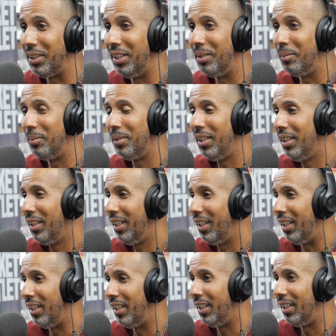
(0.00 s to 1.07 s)
with them
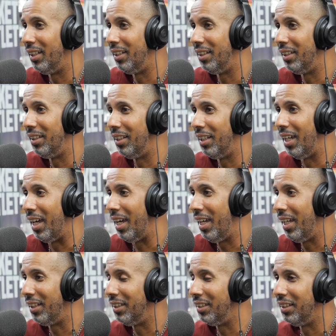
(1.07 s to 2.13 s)
and I
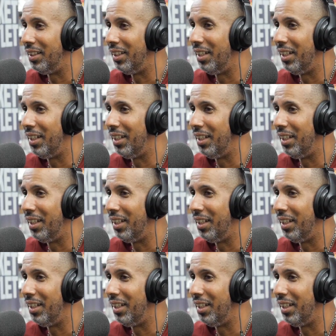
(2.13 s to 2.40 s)
had to shout